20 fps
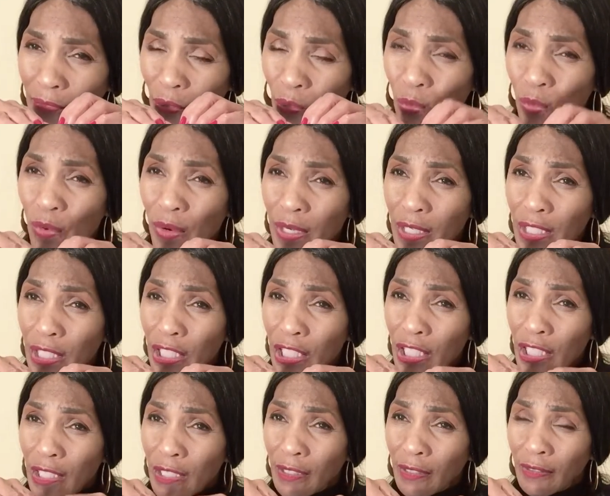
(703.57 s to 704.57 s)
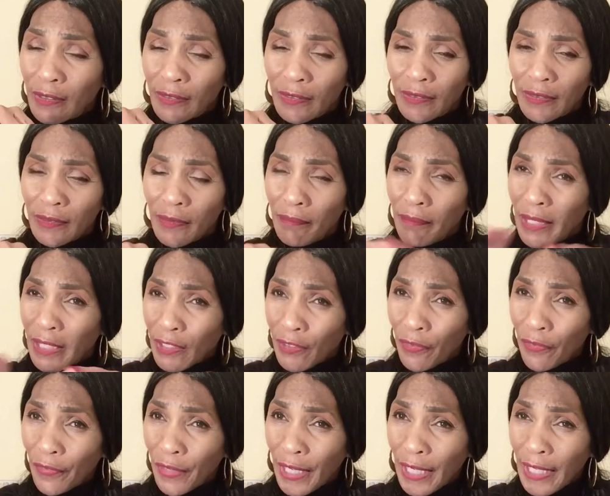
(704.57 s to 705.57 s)
orange
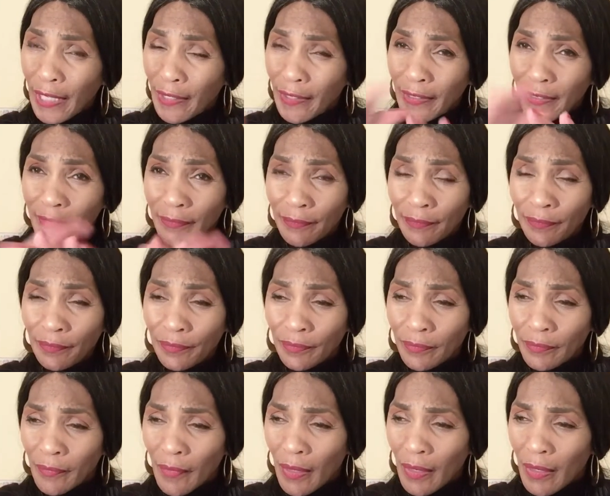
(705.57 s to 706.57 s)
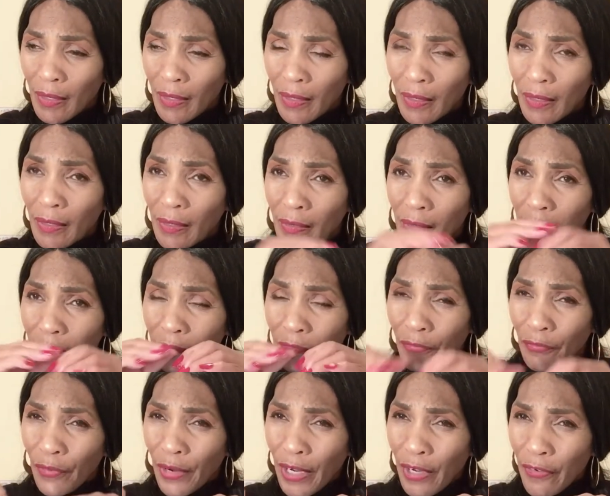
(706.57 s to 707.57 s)
Mediterranean
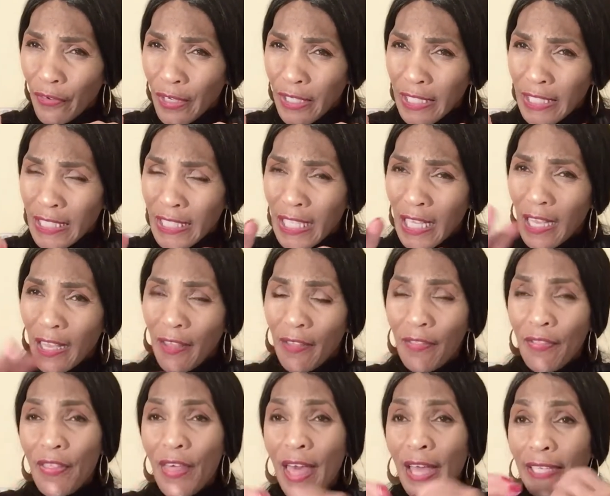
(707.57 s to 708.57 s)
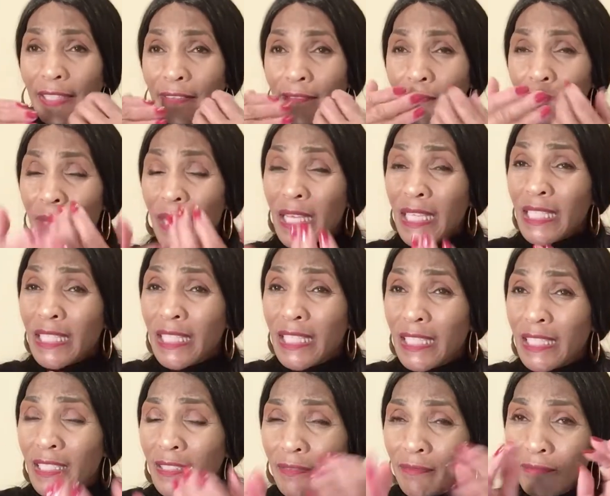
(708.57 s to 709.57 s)
fragrance that makes
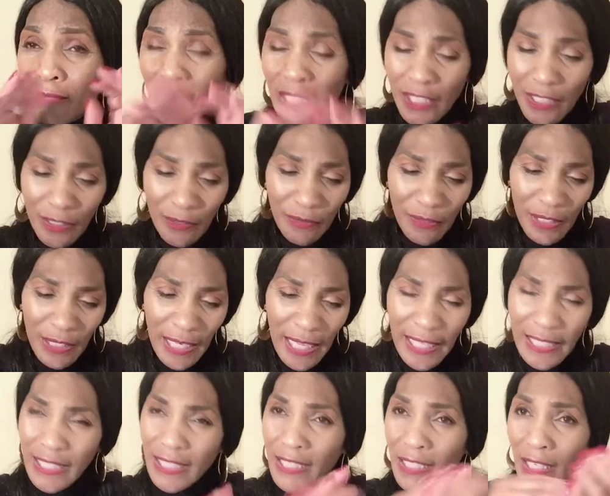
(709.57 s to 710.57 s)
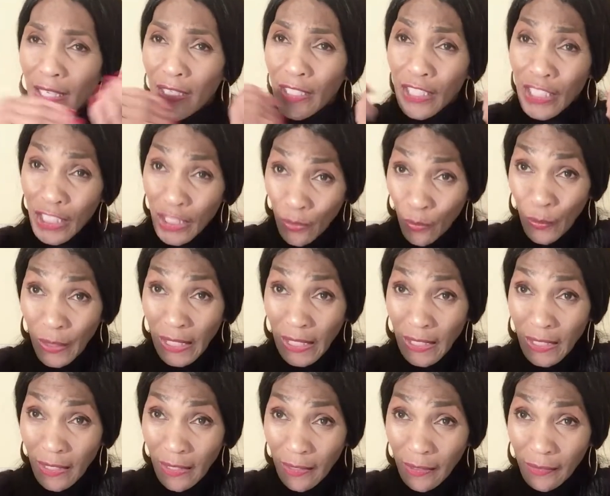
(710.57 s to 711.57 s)
it much less
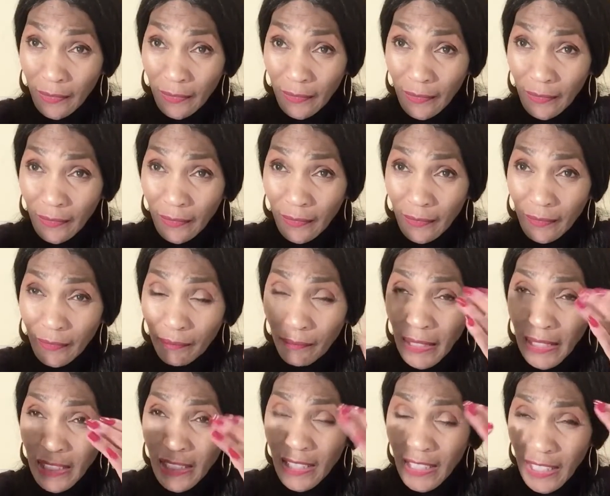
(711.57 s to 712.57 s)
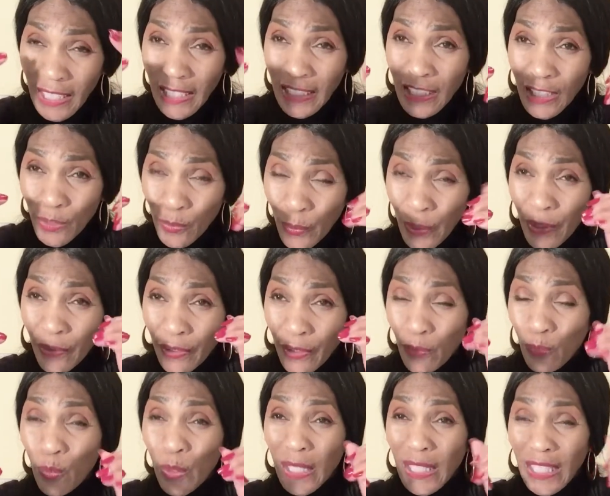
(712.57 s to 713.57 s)
sweet, much less sweeter
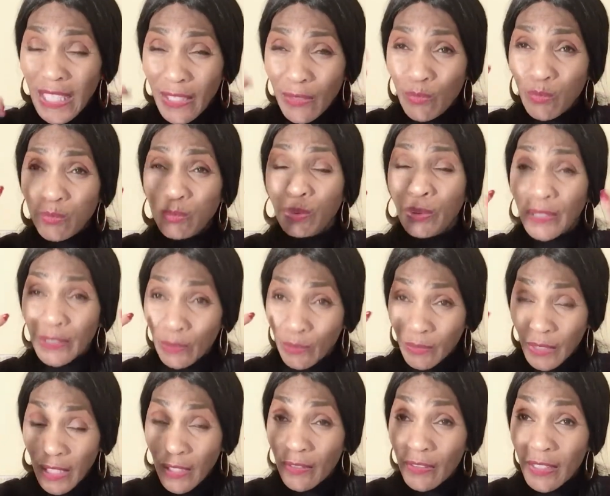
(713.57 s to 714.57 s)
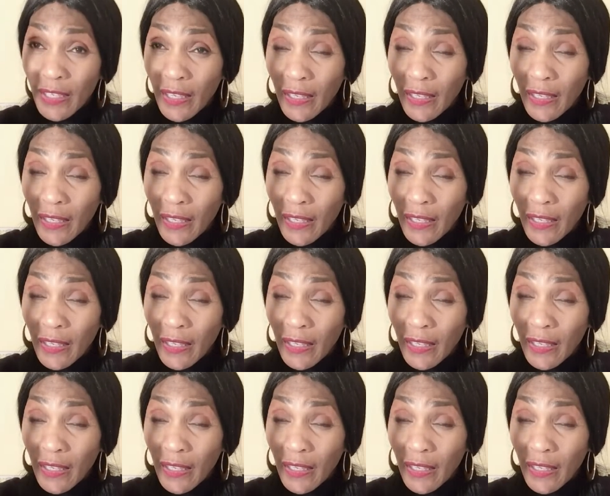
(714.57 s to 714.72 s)
than what it, pro it